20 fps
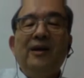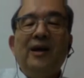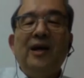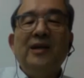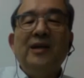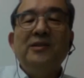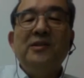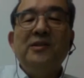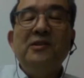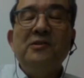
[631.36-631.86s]
I
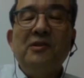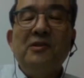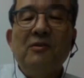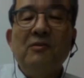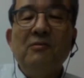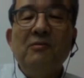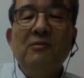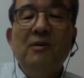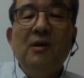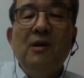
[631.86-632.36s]
think so.
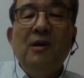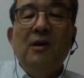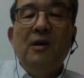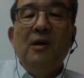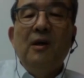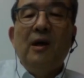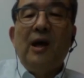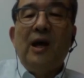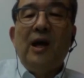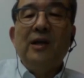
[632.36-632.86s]

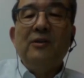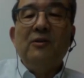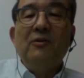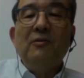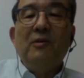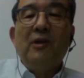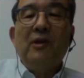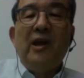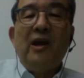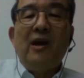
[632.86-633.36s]
I don't
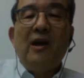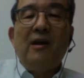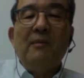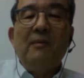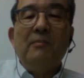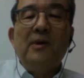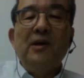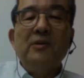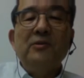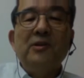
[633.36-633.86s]
care
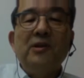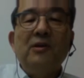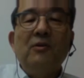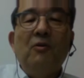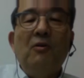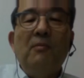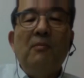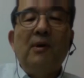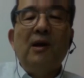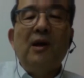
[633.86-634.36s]
about the
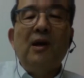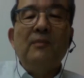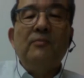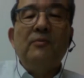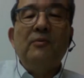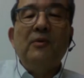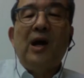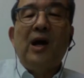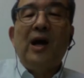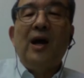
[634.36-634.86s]
overlap.
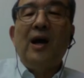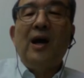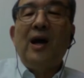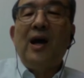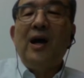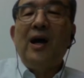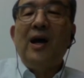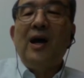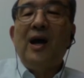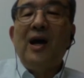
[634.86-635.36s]

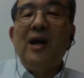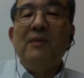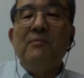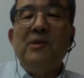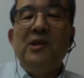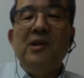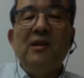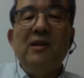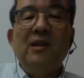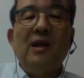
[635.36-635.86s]
I
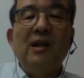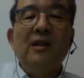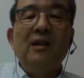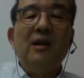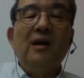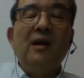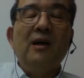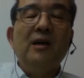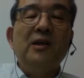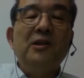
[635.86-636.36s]
mean that
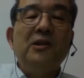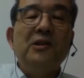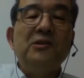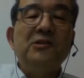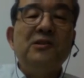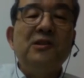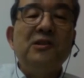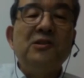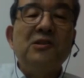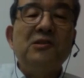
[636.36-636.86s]
it is
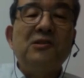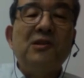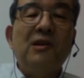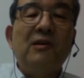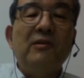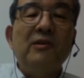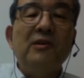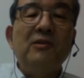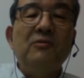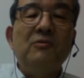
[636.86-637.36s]

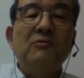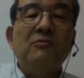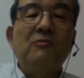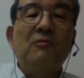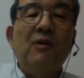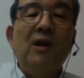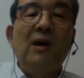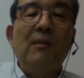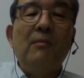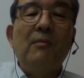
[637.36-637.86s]
necessary to
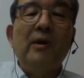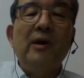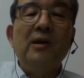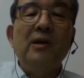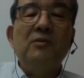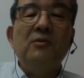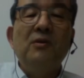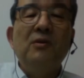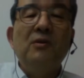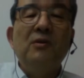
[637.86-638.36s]

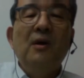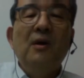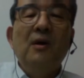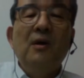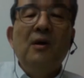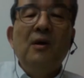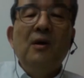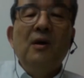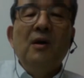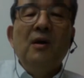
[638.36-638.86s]
collaborate
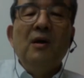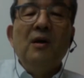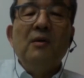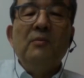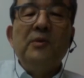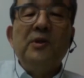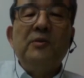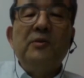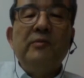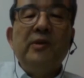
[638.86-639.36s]

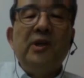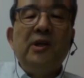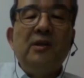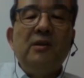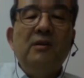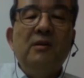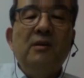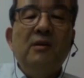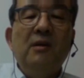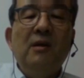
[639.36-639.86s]

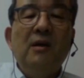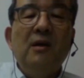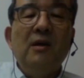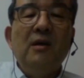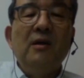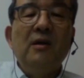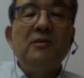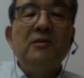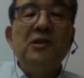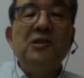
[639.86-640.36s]
between
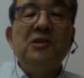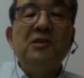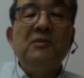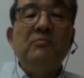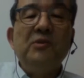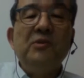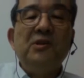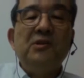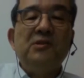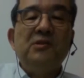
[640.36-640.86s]

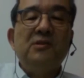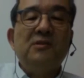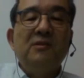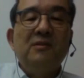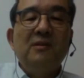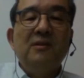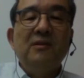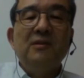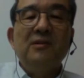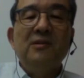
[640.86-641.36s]
TCPs.
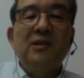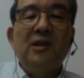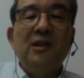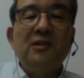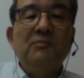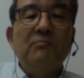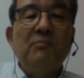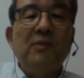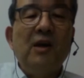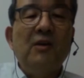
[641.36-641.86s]

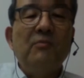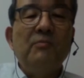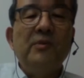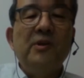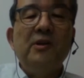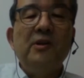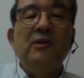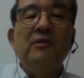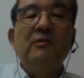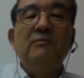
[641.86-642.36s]
That's my
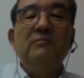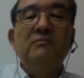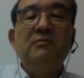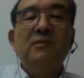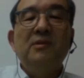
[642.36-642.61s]
opinion.